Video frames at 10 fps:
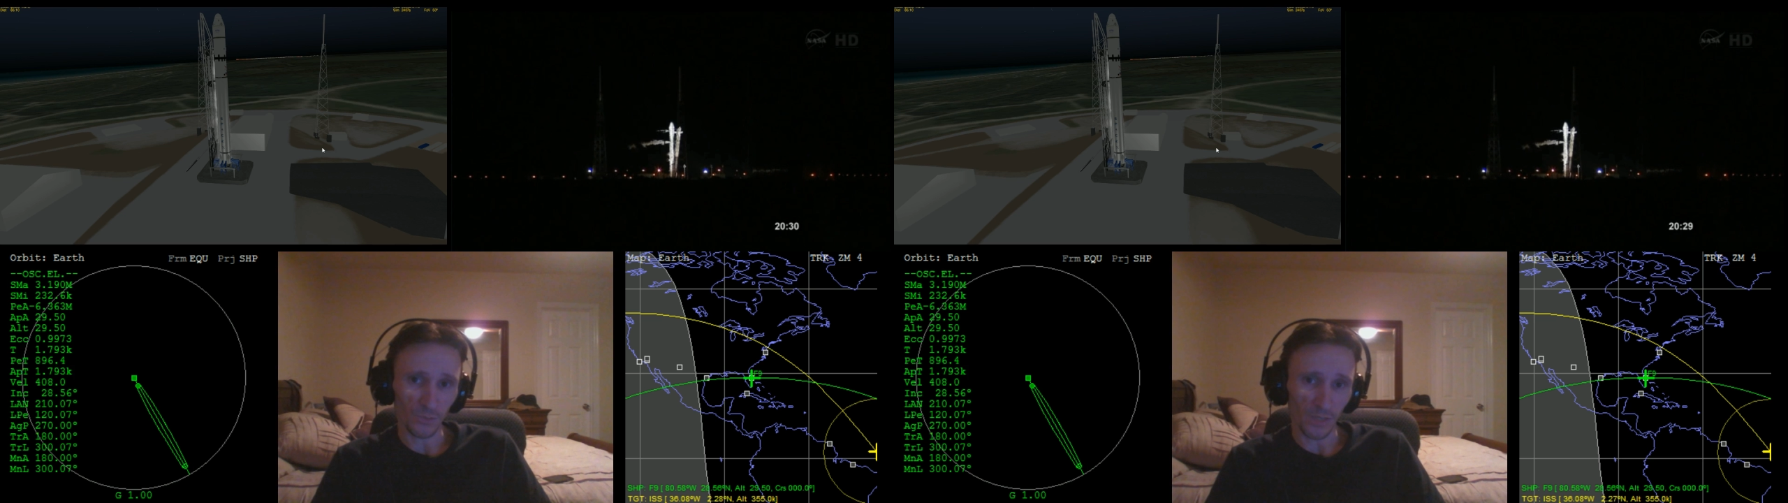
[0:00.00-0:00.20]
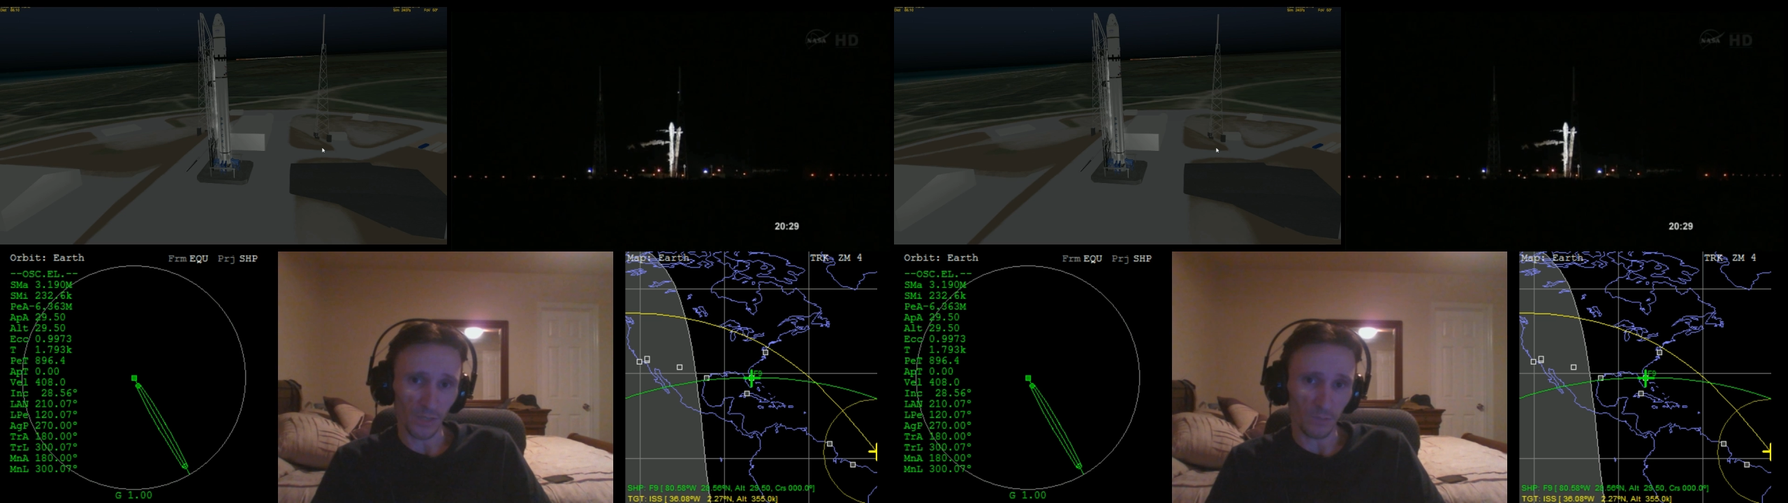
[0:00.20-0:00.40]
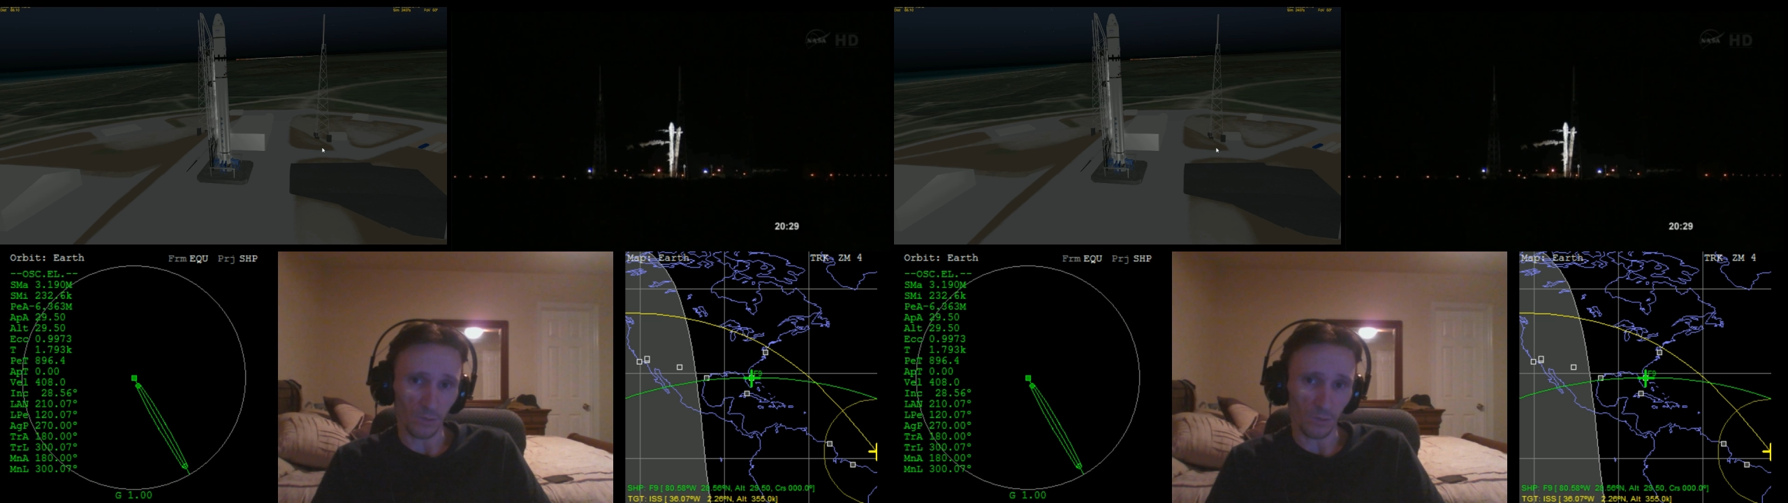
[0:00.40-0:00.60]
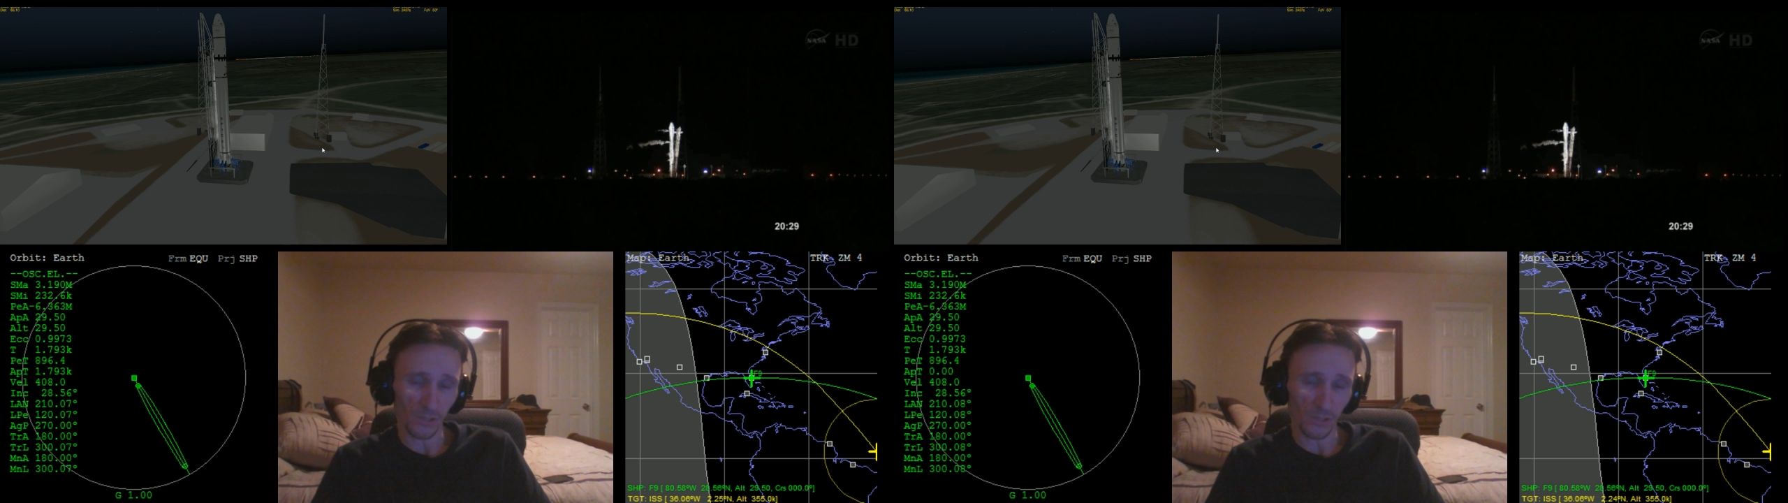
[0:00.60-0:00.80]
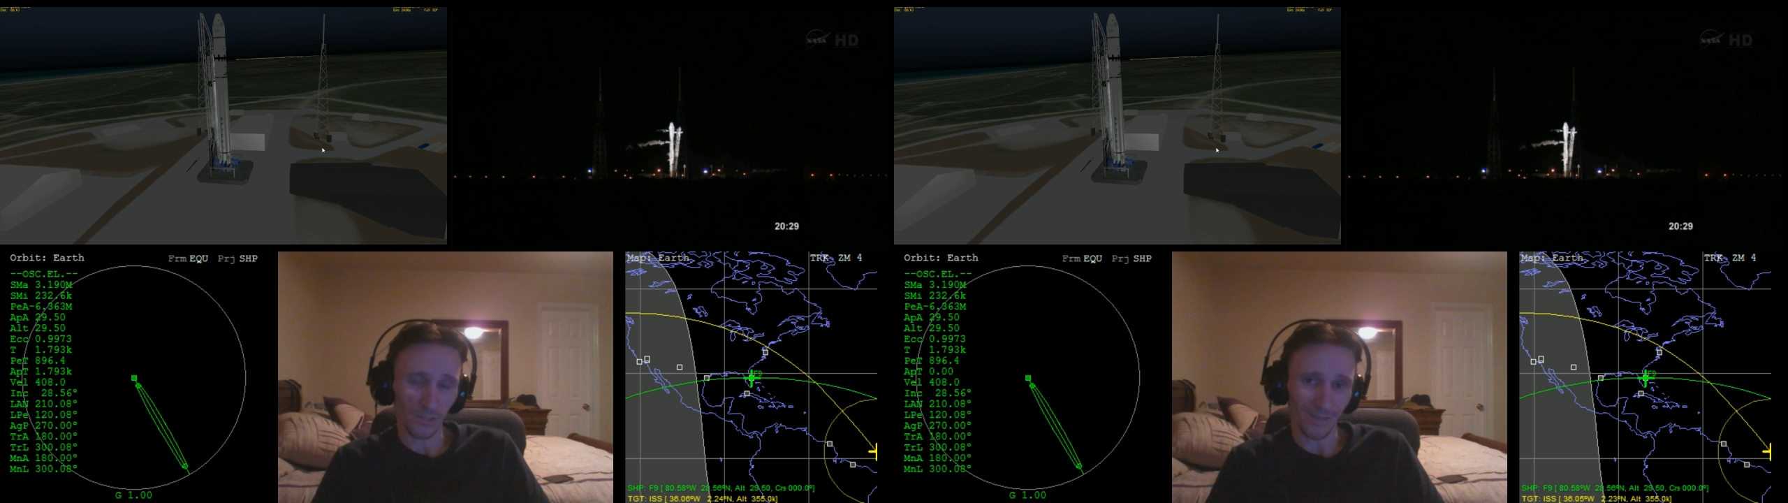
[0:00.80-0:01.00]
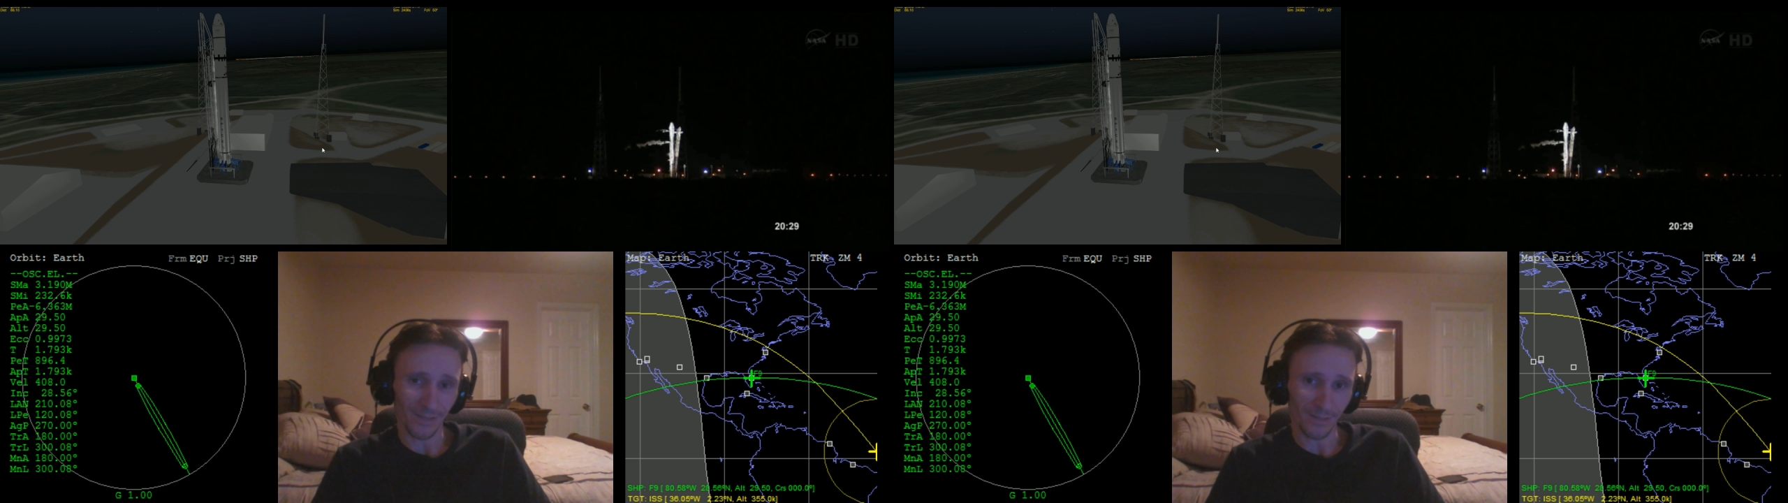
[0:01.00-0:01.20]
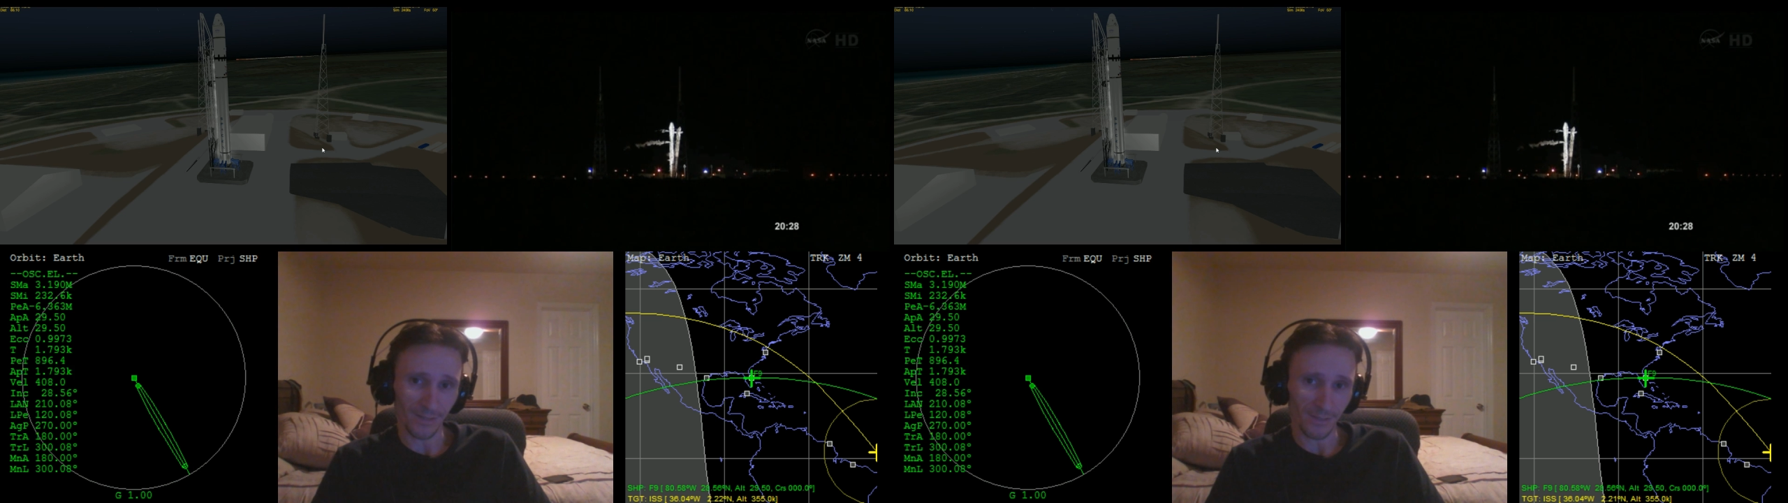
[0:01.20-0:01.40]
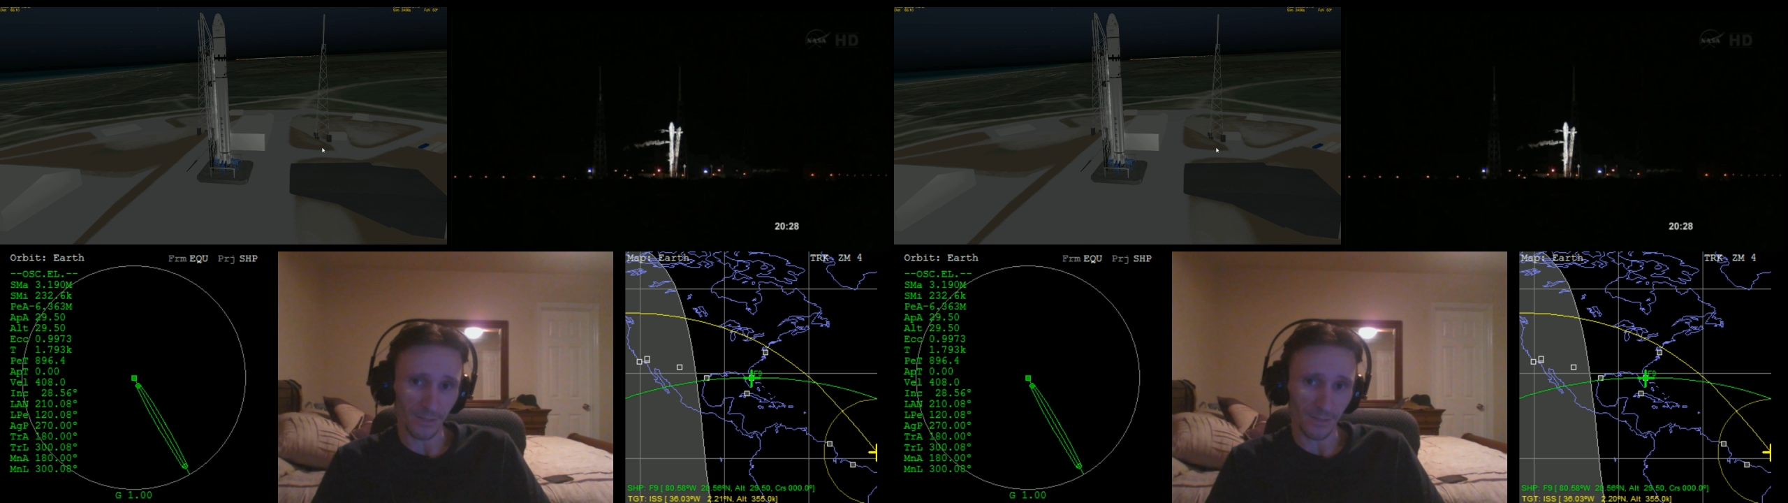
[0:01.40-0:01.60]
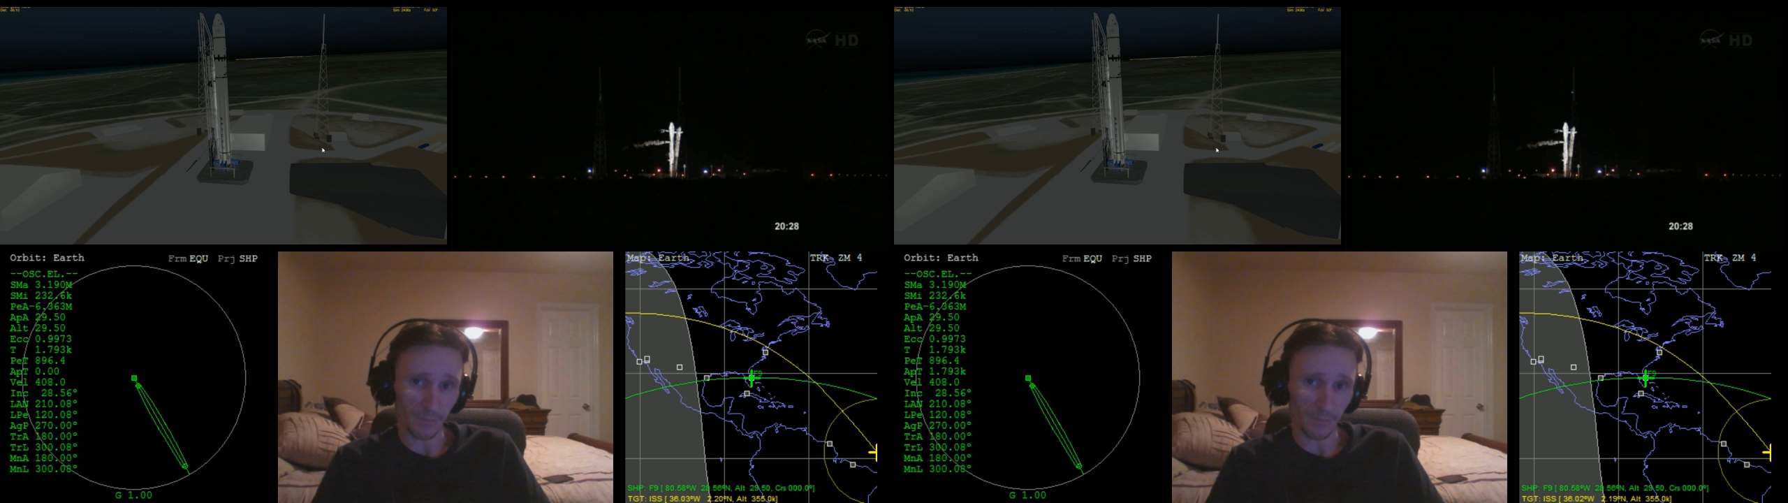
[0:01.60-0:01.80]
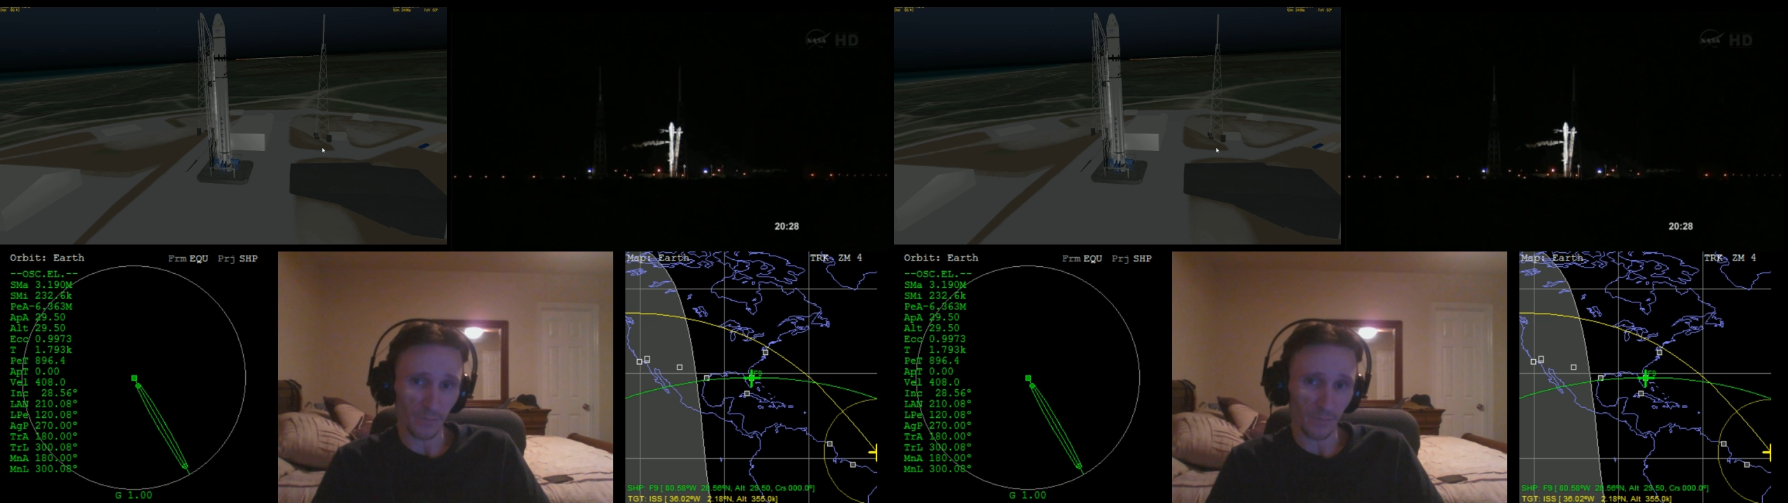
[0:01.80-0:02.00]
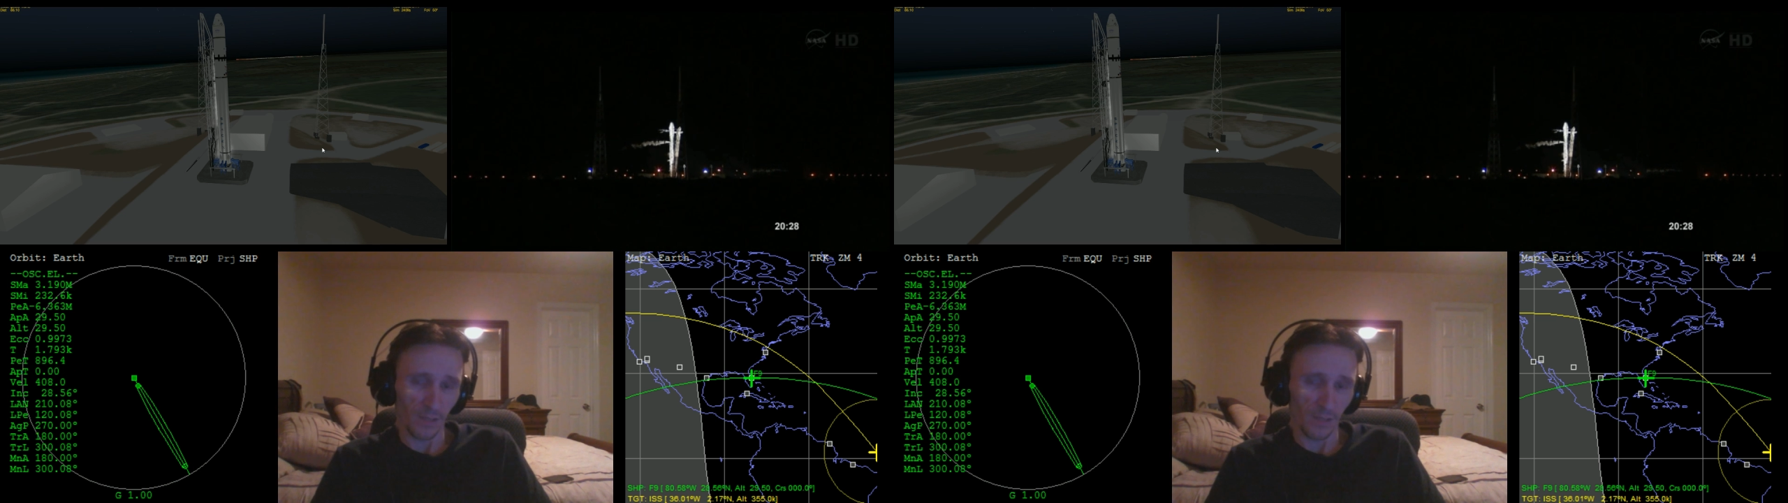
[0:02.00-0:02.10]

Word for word: time to launch, and at that time